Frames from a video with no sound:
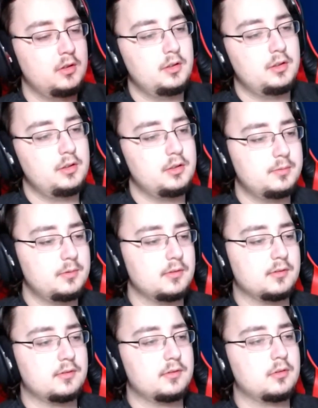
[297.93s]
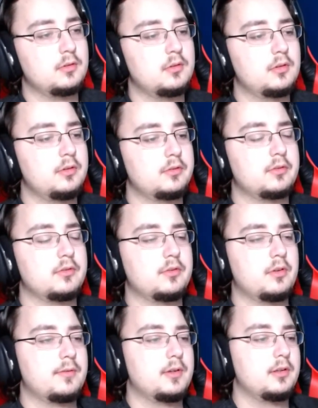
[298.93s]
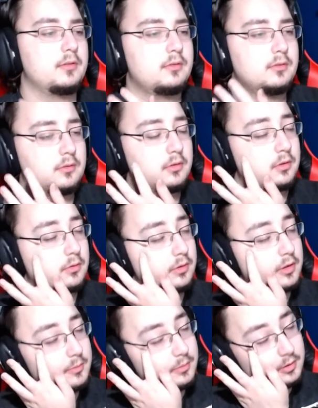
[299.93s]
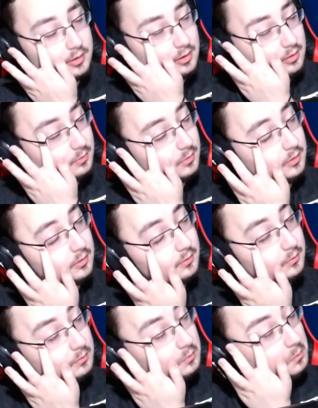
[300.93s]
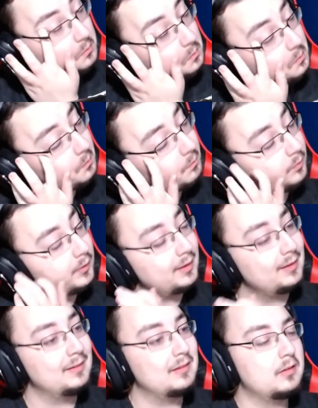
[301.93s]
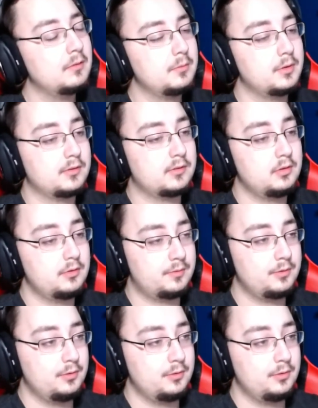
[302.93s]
It's been so long since I've had a crab cake, man. The seafood